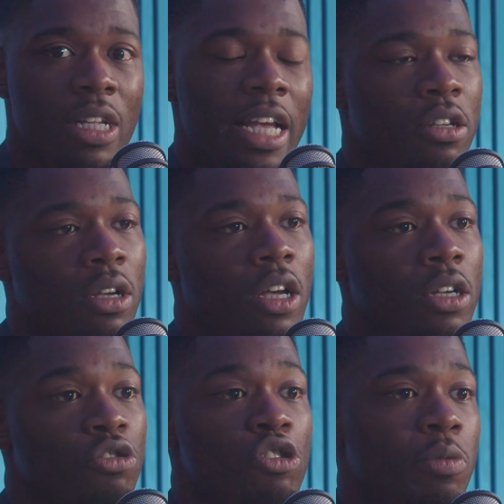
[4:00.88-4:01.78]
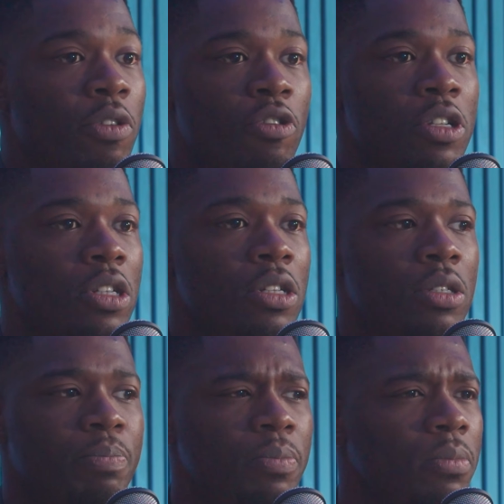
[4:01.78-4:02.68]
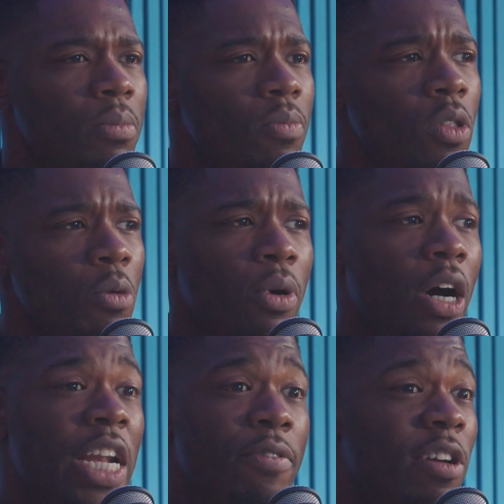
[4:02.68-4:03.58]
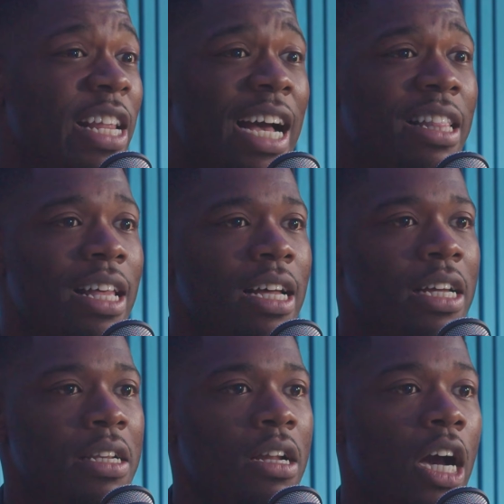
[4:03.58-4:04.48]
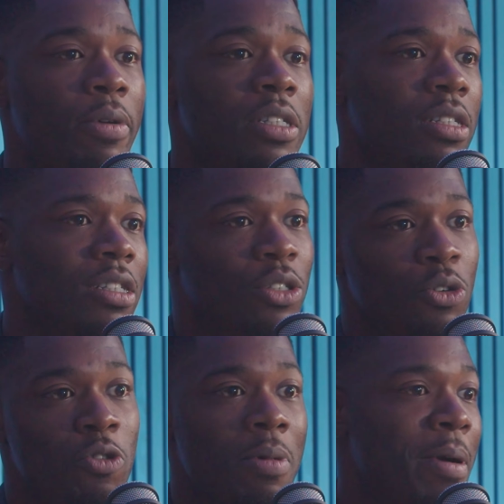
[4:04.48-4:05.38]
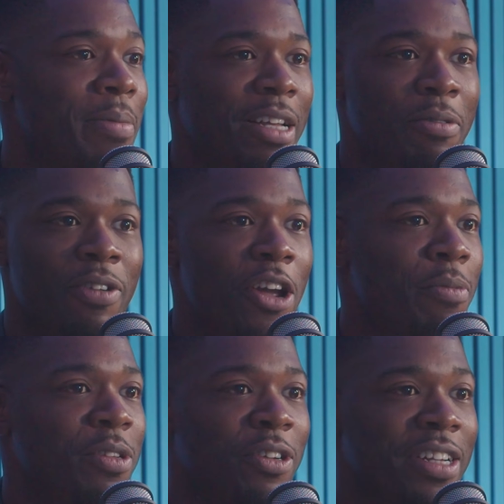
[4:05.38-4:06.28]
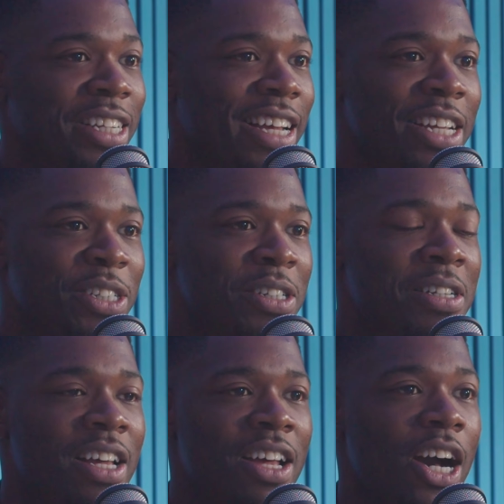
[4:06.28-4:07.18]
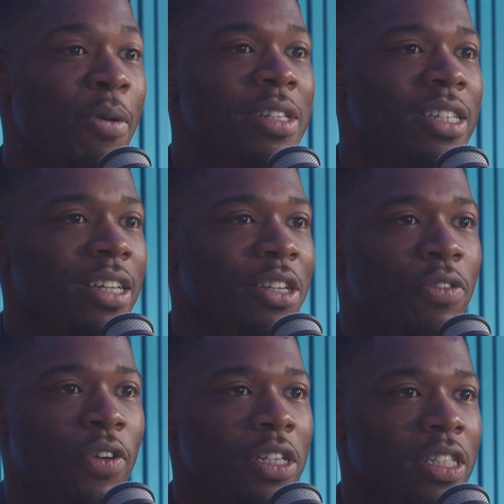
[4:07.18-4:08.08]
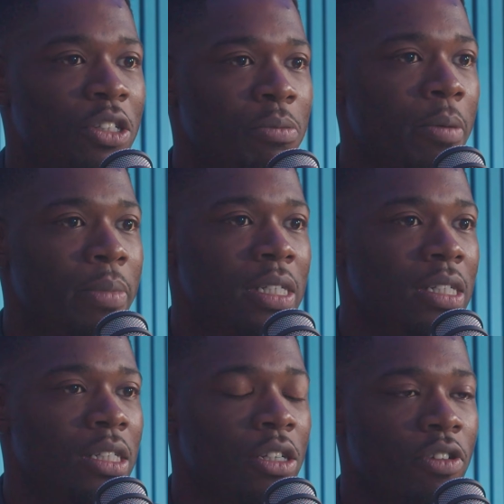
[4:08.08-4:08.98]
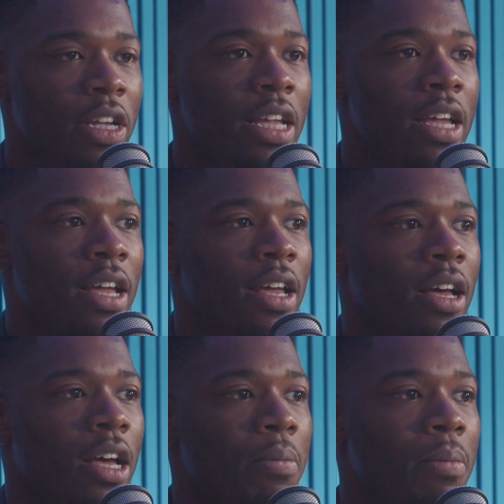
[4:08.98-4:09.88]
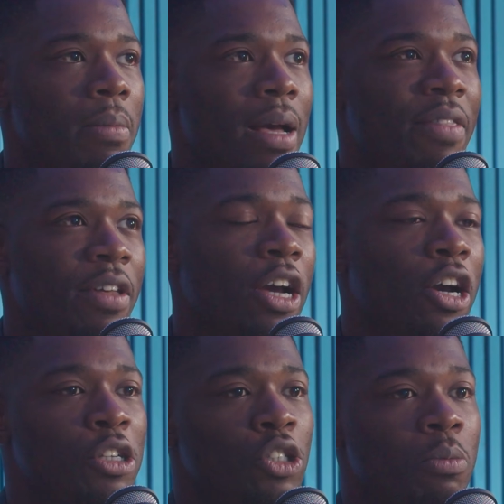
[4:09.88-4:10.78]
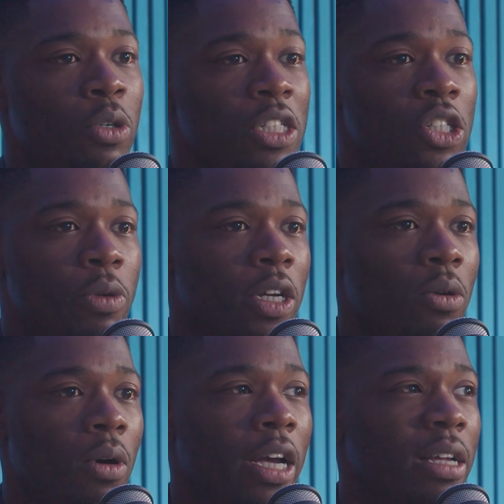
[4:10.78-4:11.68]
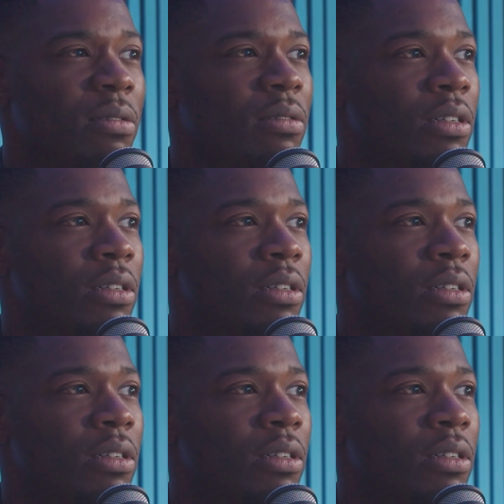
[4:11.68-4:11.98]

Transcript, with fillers: take uh, Shrewsbury, for instance but I never really had that. And I went to school. My mum and dad were very much on education. I went to university, done my business degree, um, and then I kind of stumbled into it quite